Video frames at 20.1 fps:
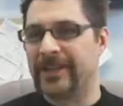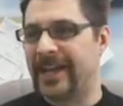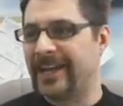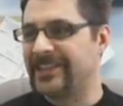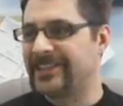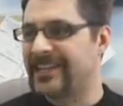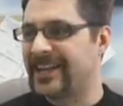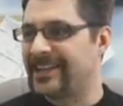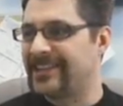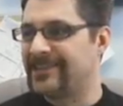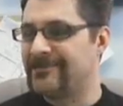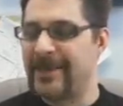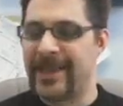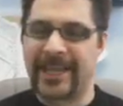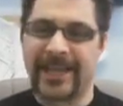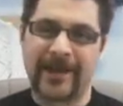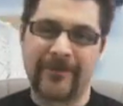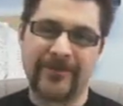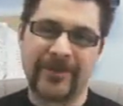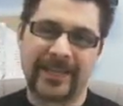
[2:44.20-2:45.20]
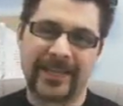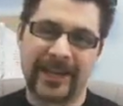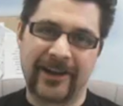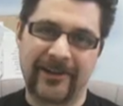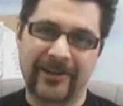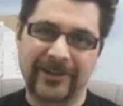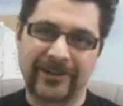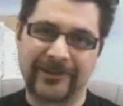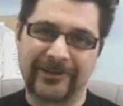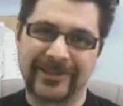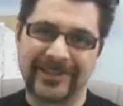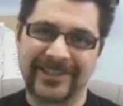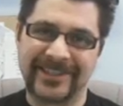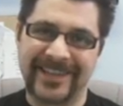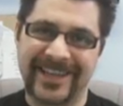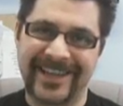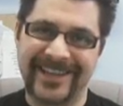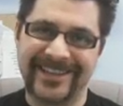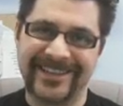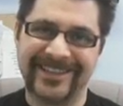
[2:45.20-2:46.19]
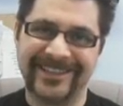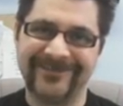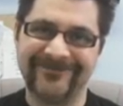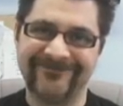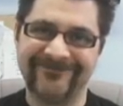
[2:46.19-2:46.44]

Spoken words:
but I decided to make up the character instead.